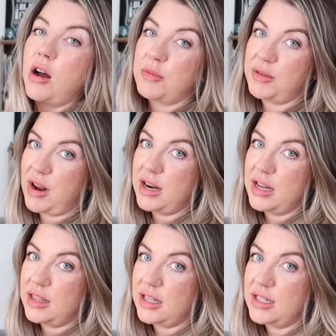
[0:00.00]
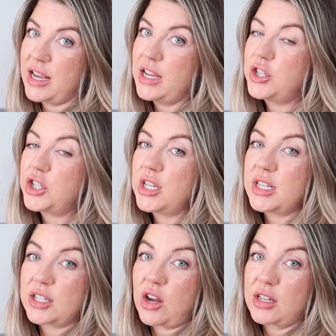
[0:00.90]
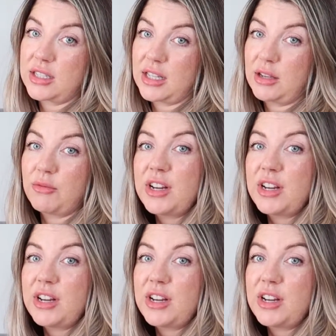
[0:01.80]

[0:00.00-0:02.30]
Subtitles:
Aubrey Ryan at this age, she is constantly